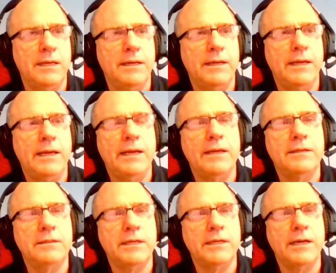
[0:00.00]

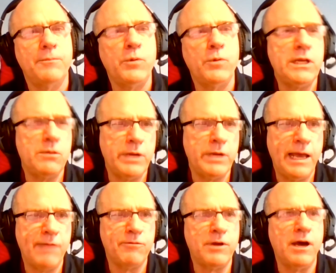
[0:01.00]
And we
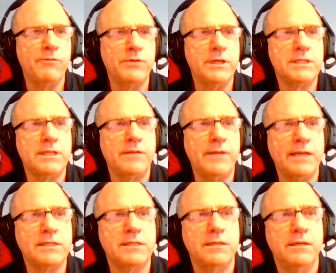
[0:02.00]
have confidence that
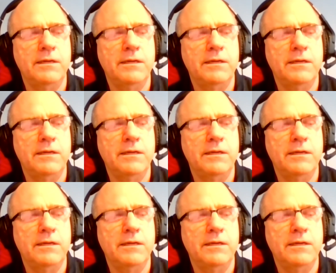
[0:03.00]
that's